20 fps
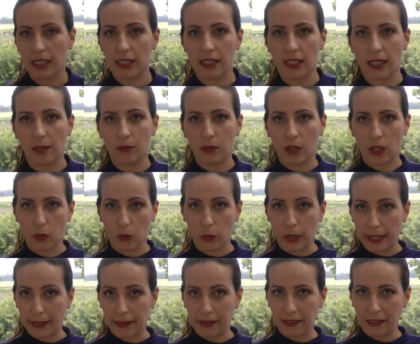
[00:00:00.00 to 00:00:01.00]
as I'm
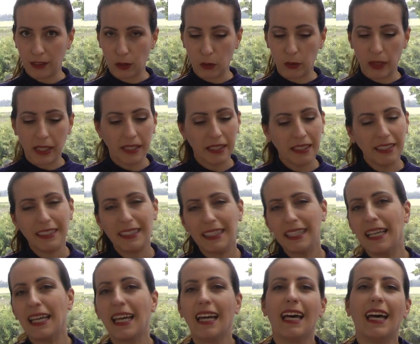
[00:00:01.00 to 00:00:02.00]
wearing it already.
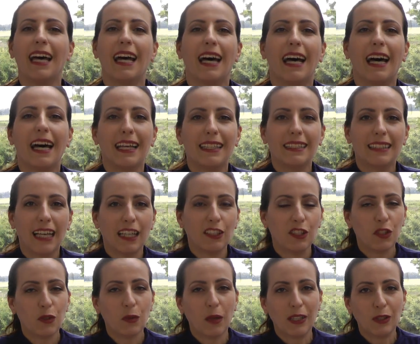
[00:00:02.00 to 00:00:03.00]
And I
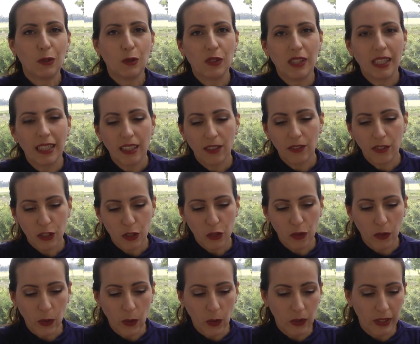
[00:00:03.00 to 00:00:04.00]
just want to say,
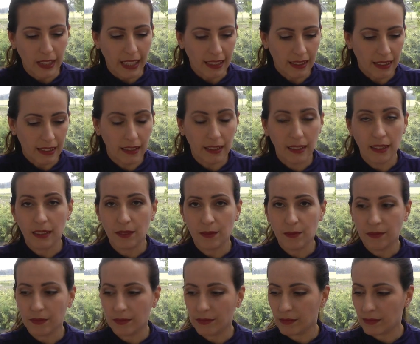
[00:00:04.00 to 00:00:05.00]
first of all, that
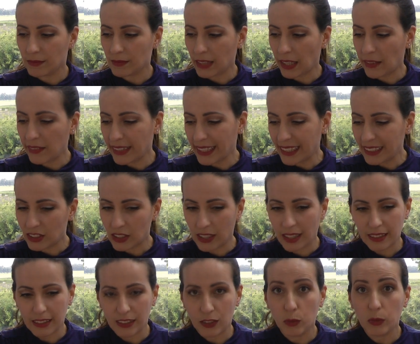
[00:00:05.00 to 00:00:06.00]
everything
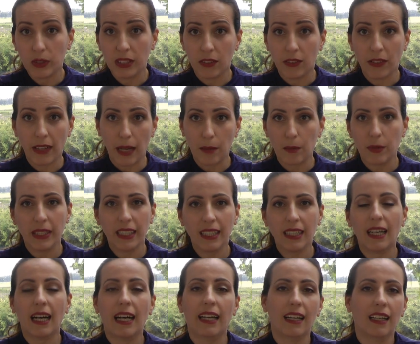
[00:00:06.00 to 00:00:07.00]
started with the
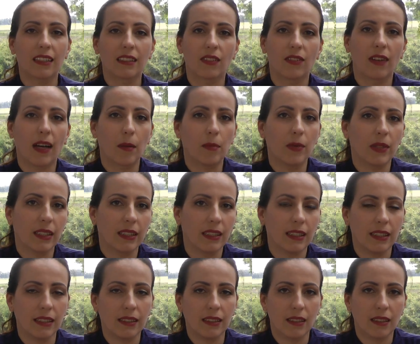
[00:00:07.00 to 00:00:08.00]
fabric. I got the fabric
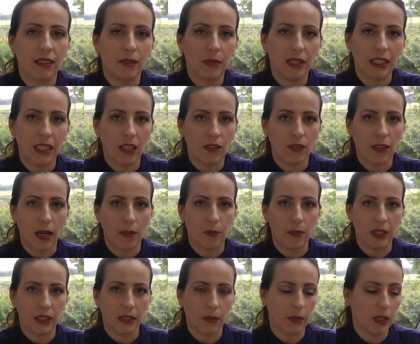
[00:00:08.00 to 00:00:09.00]
in the Minerva
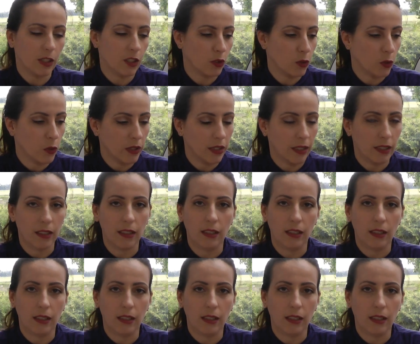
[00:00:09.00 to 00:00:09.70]
brand ambassador